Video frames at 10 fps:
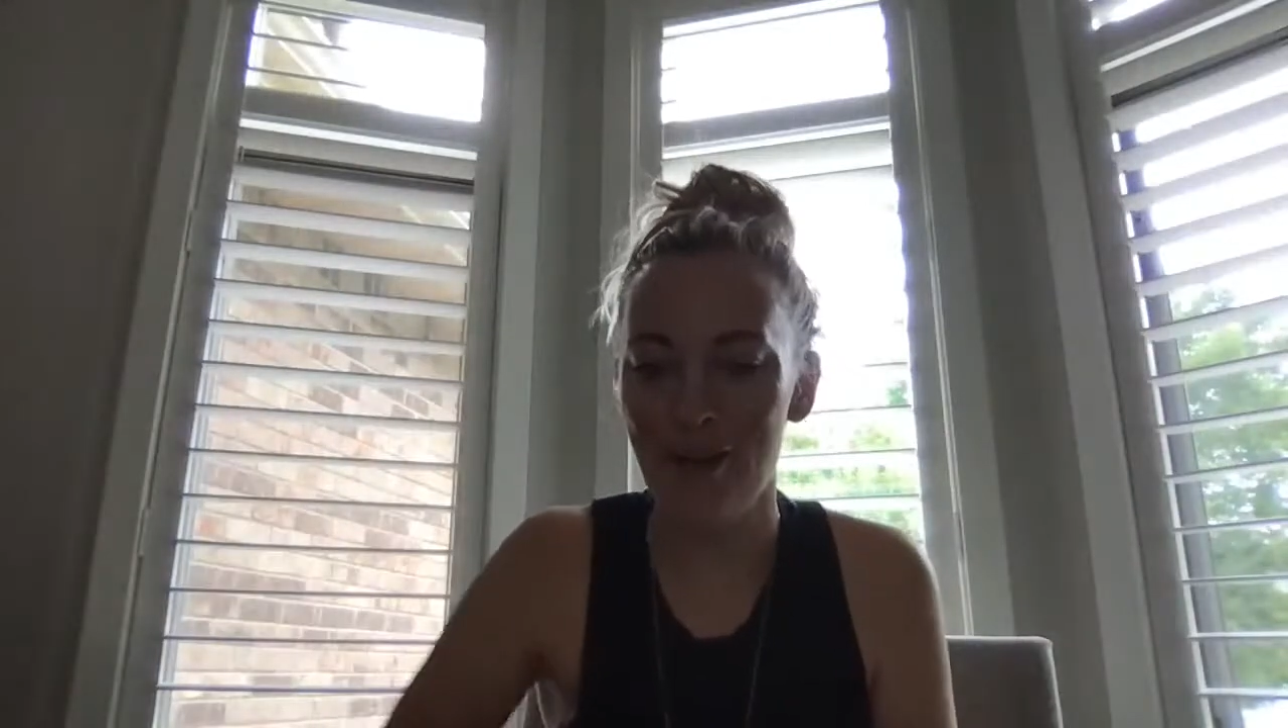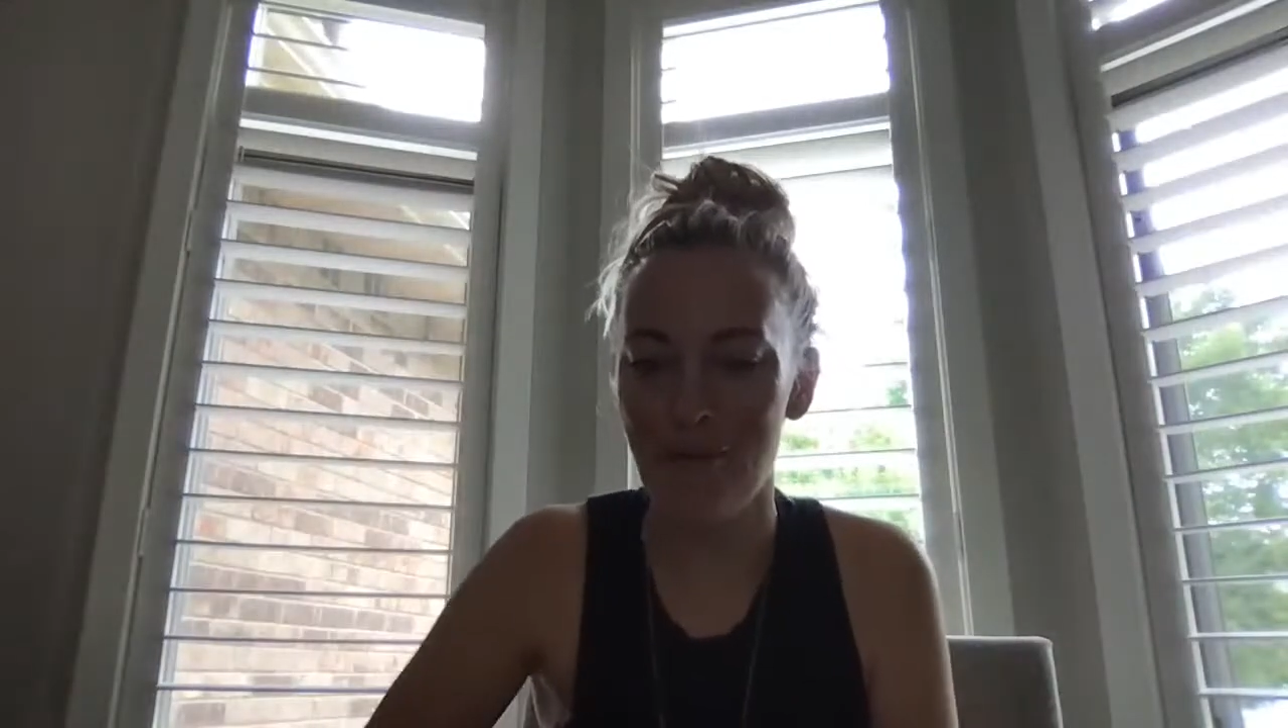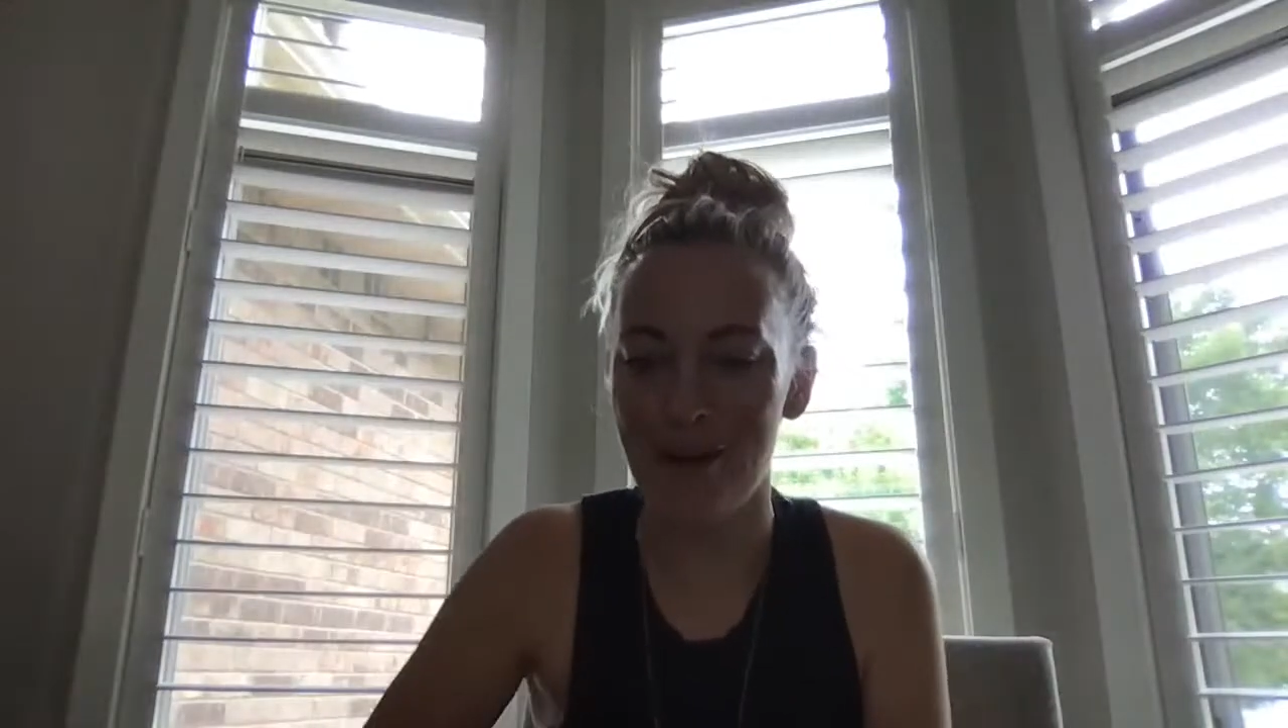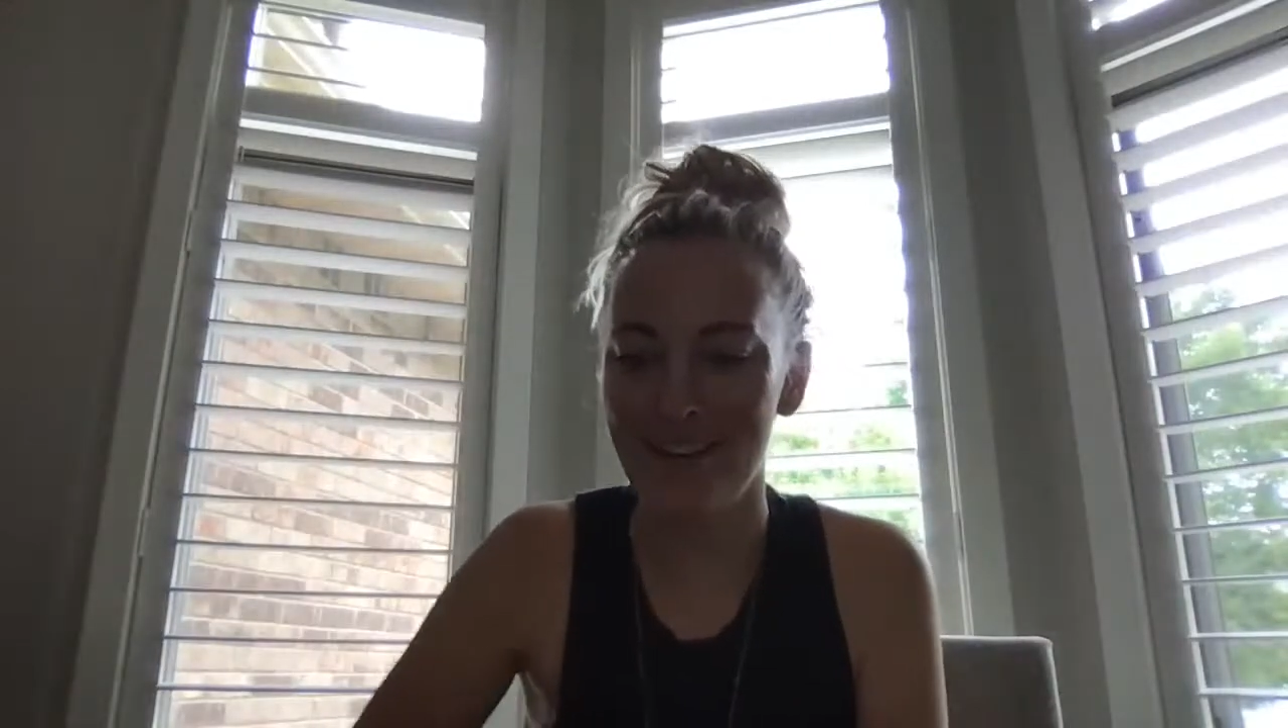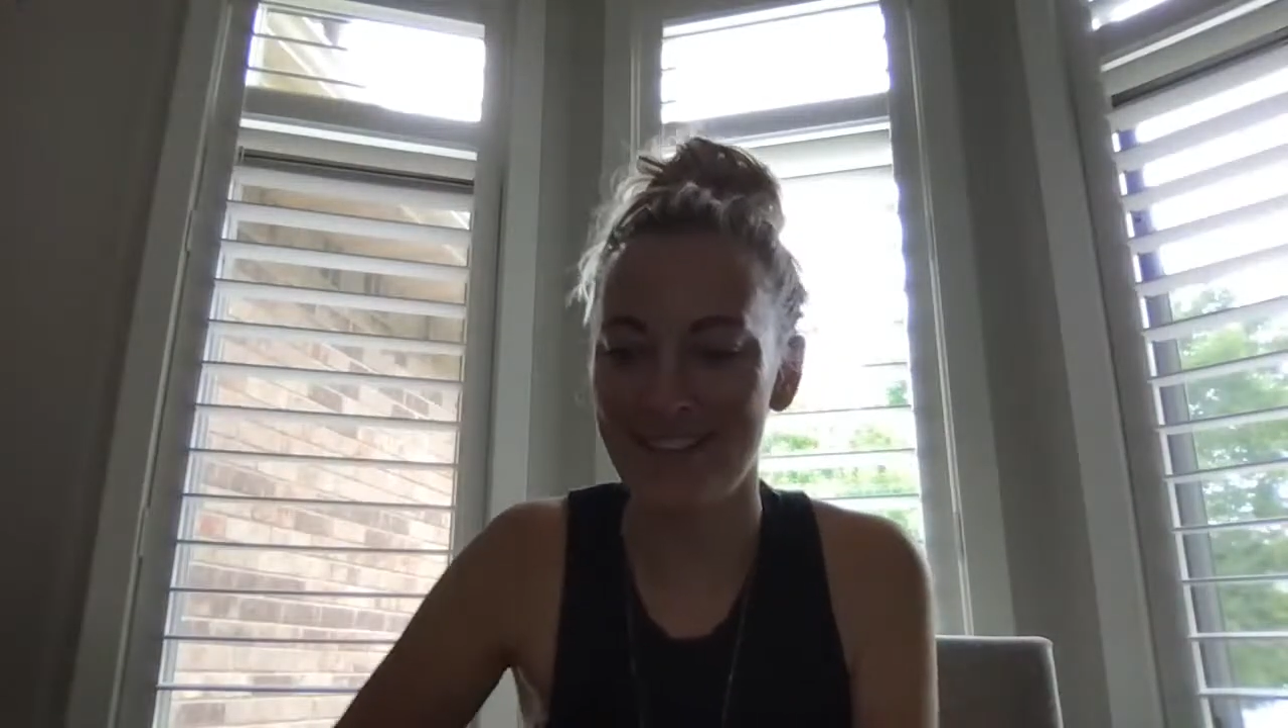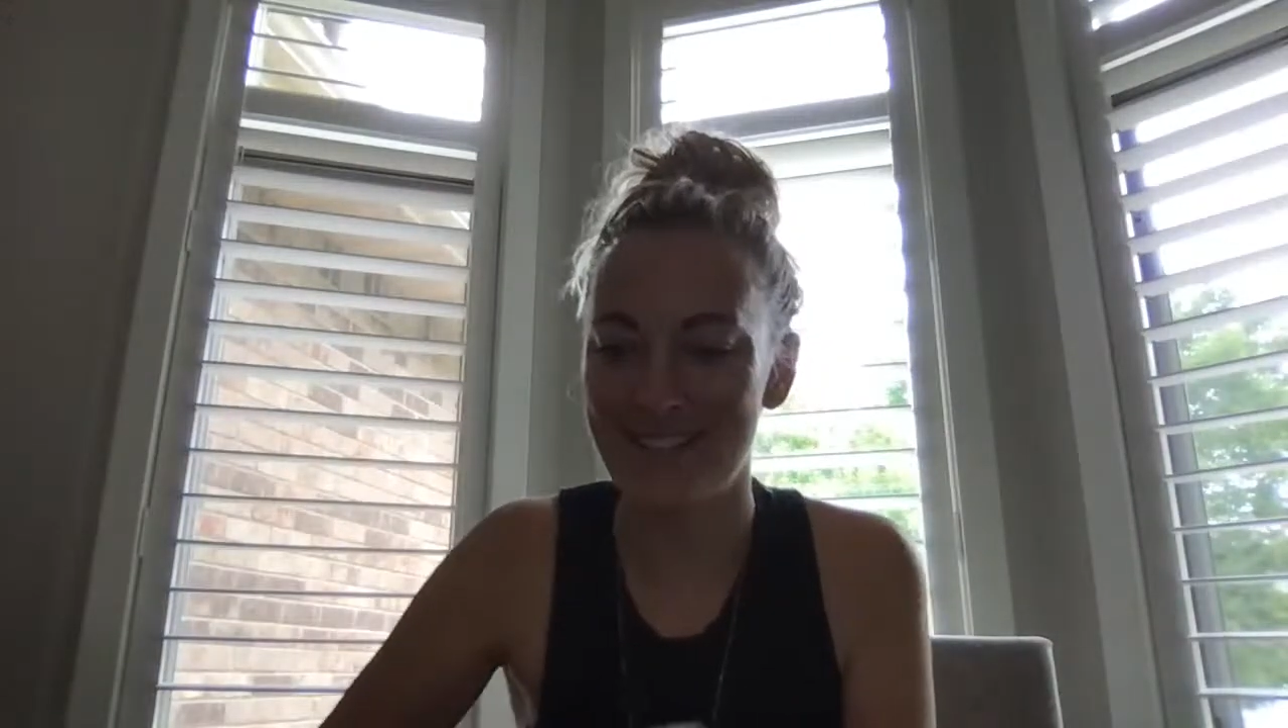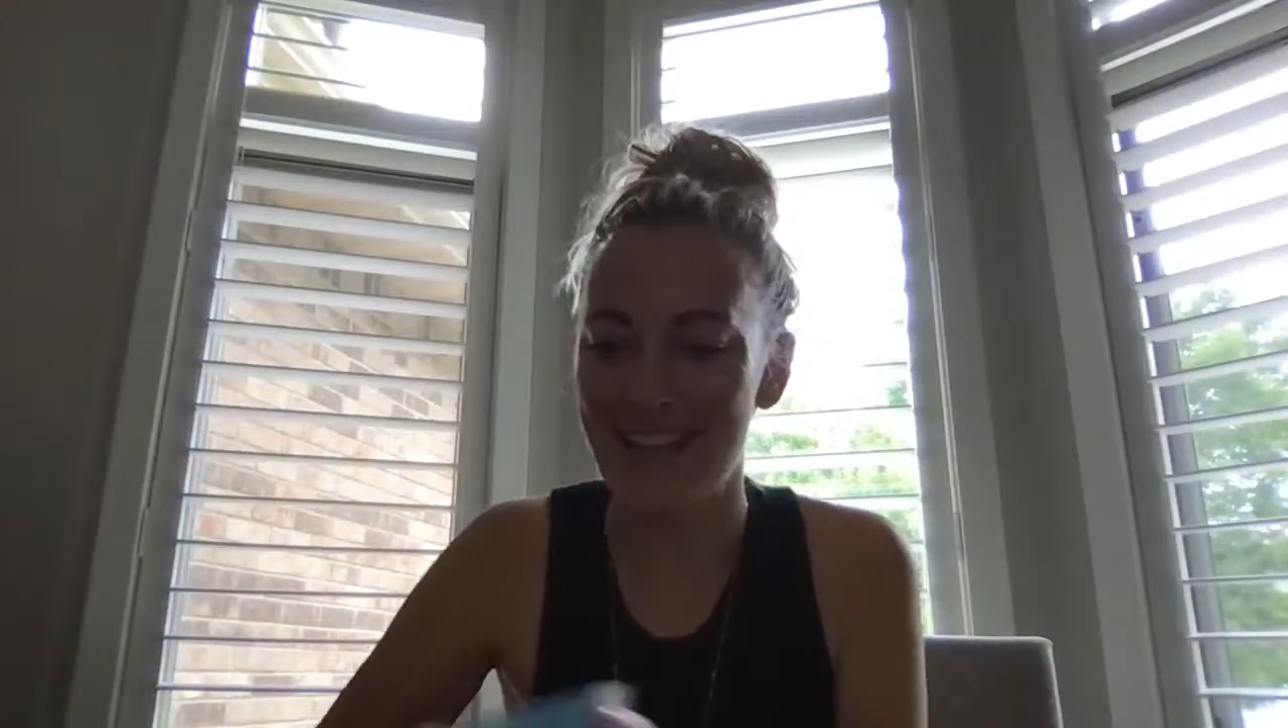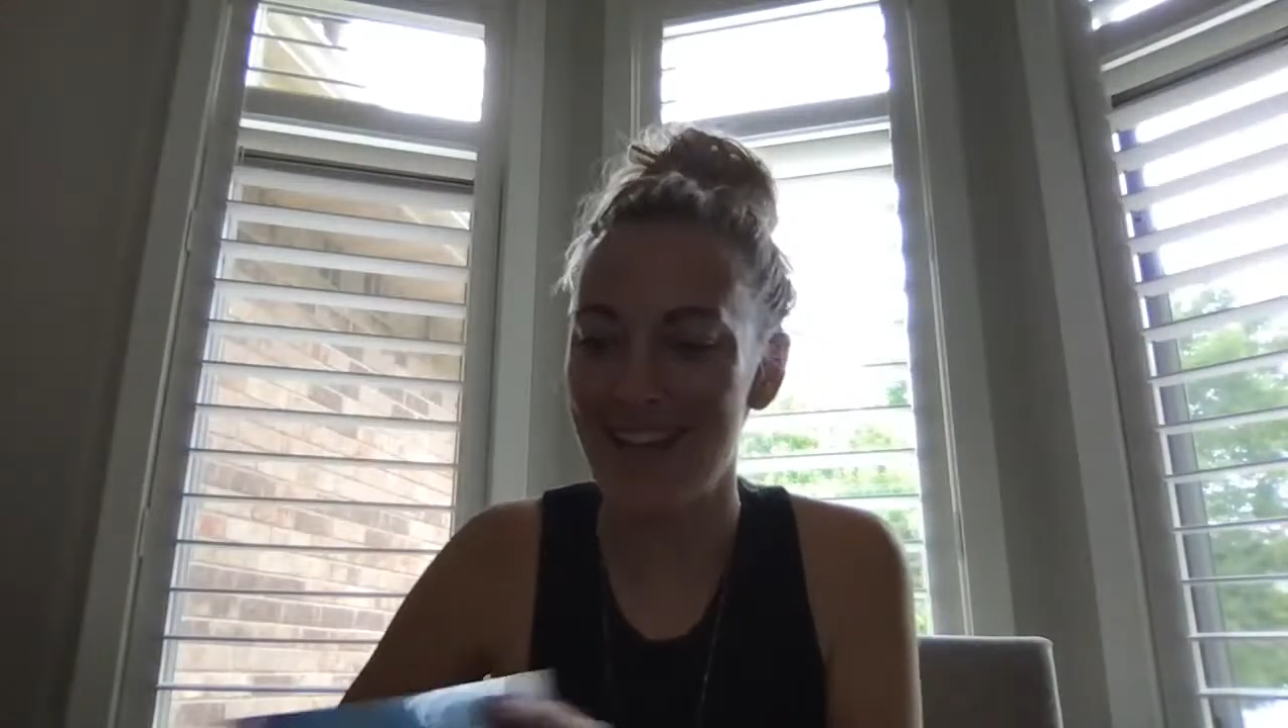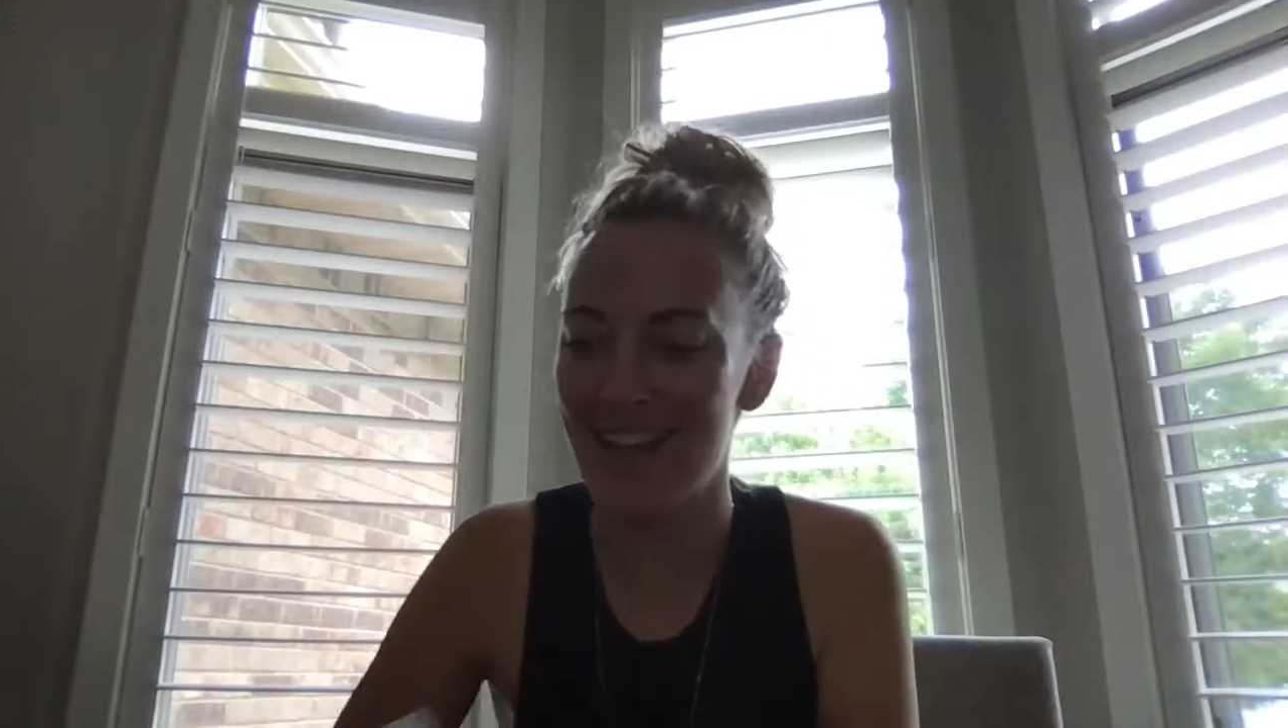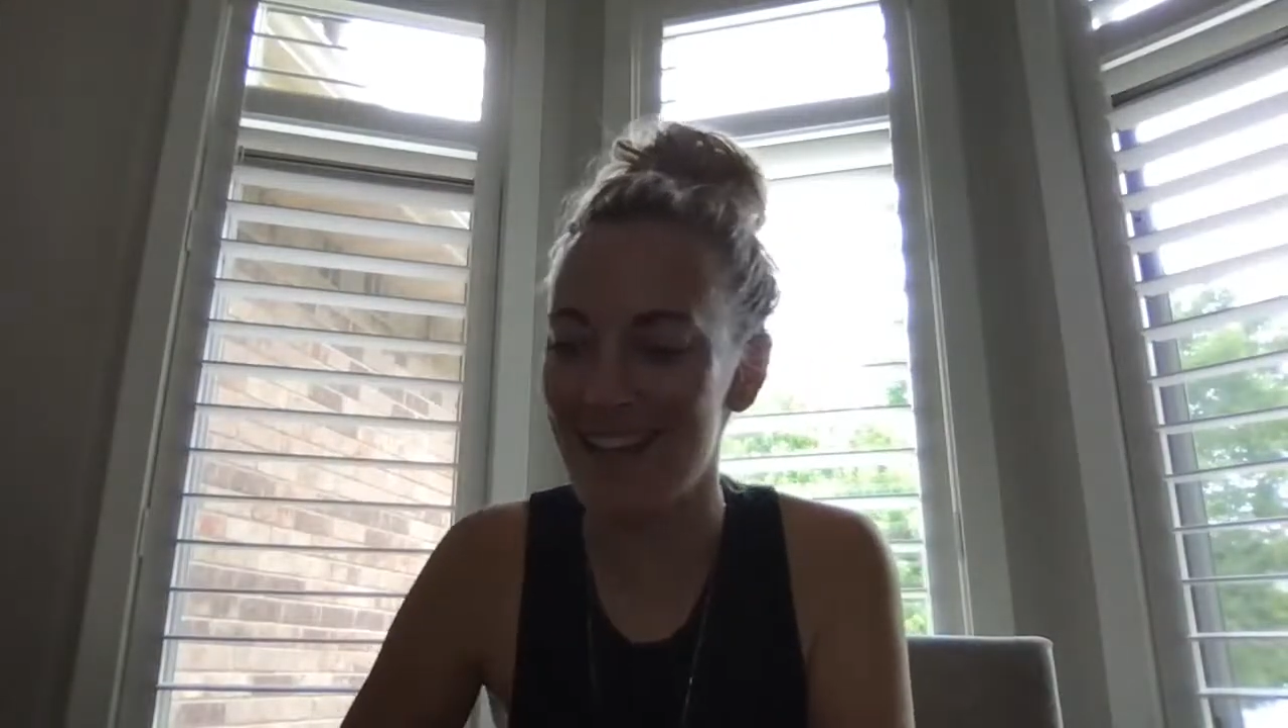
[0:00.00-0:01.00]
I wanted to
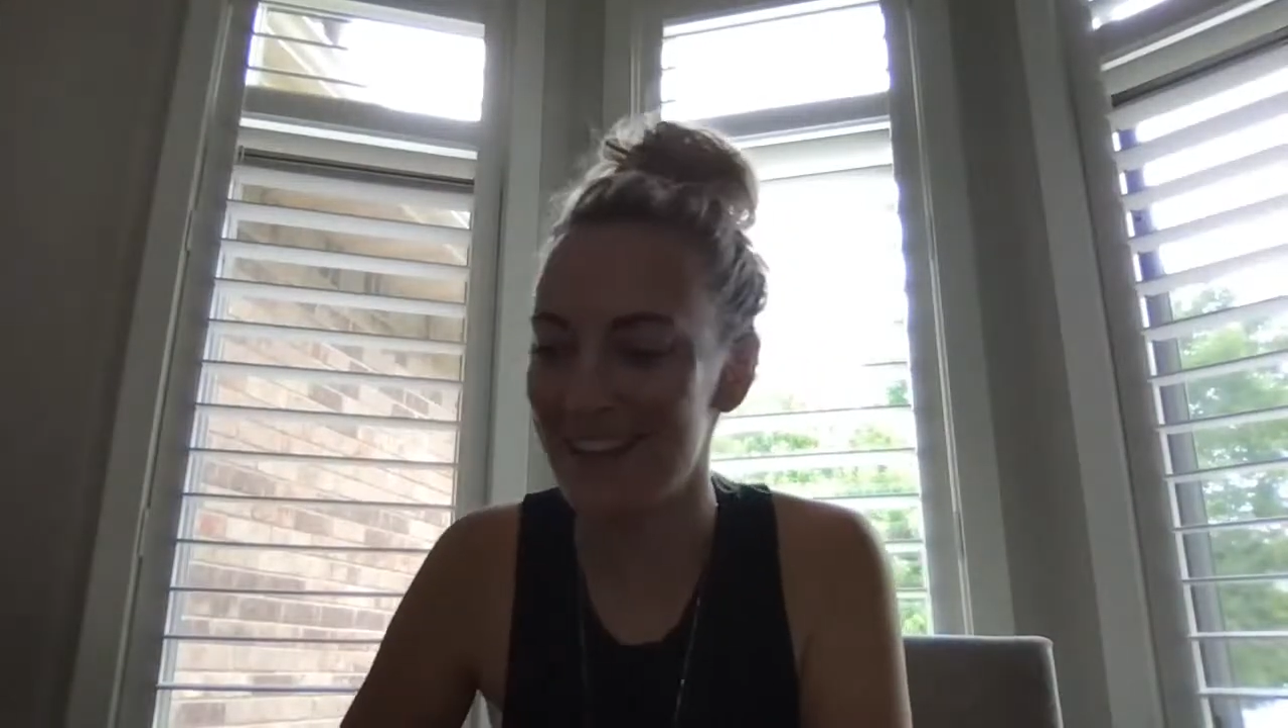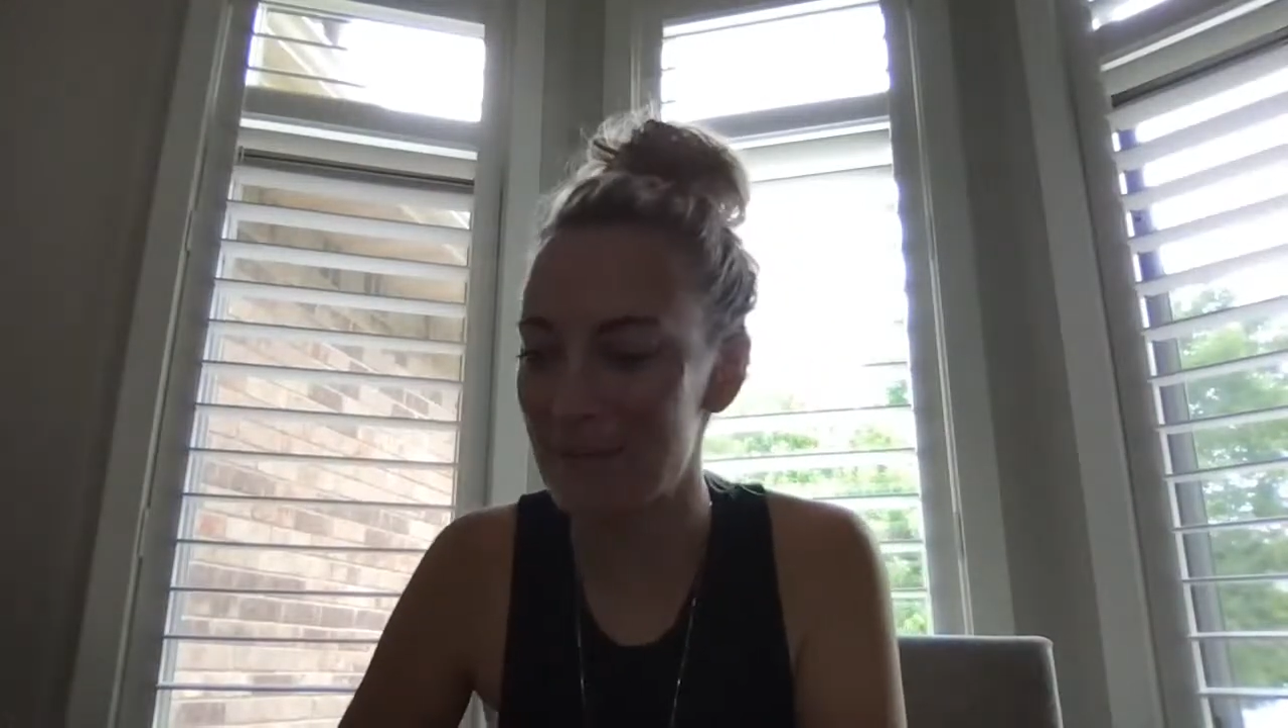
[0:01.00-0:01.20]
say.